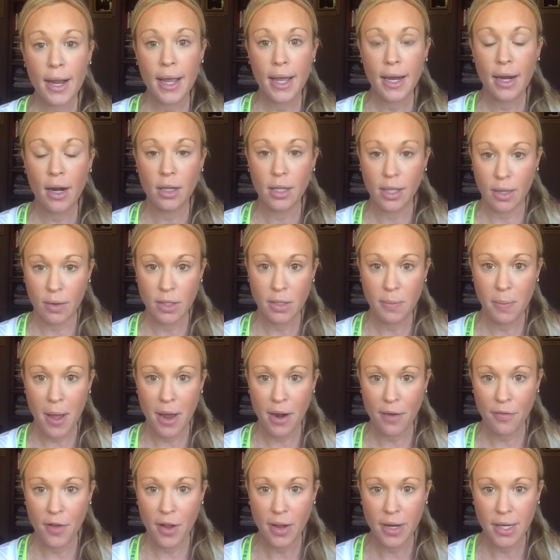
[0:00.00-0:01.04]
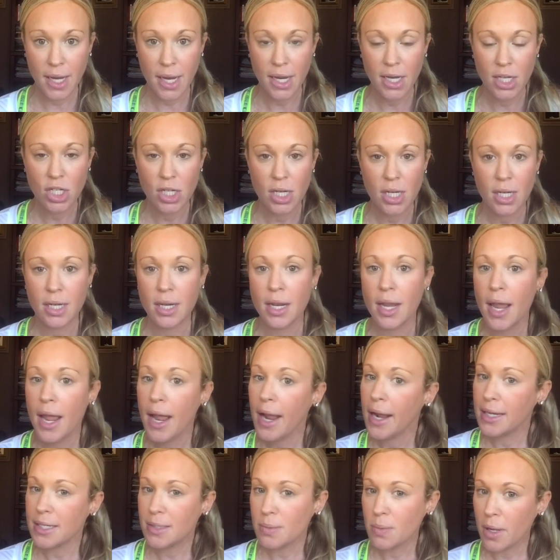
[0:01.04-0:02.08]
and our liquid to powder foundation,
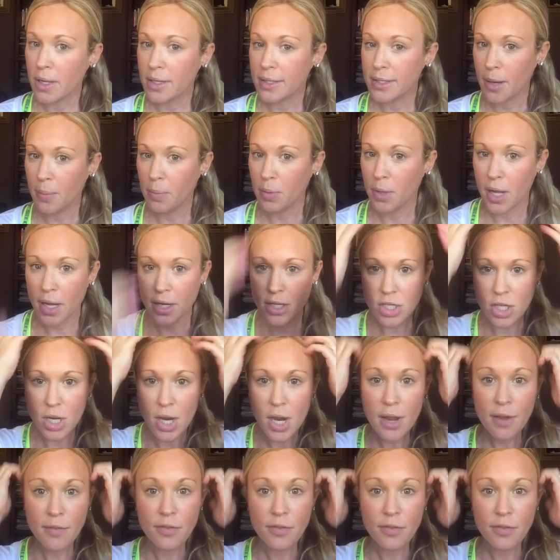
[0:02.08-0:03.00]
as well as our blush.